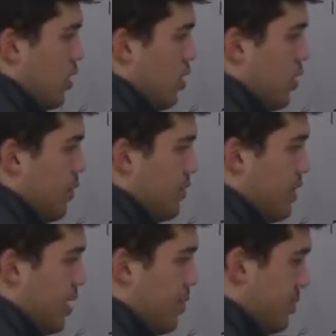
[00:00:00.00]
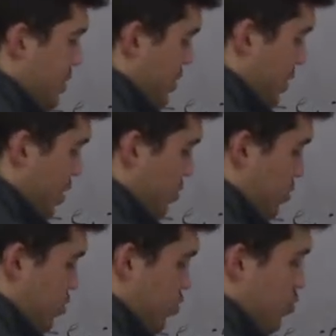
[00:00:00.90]
of type
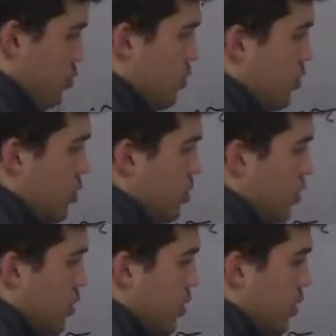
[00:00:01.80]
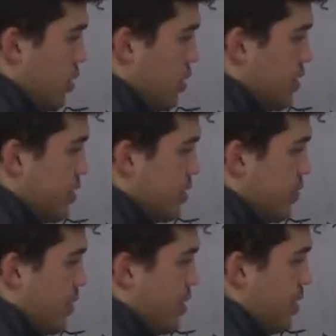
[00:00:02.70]
tau2 This needs to
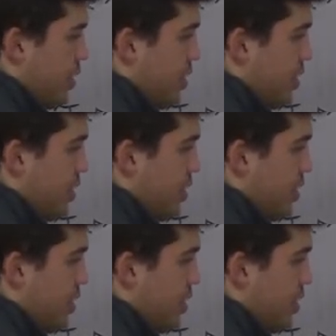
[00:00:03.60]
be under the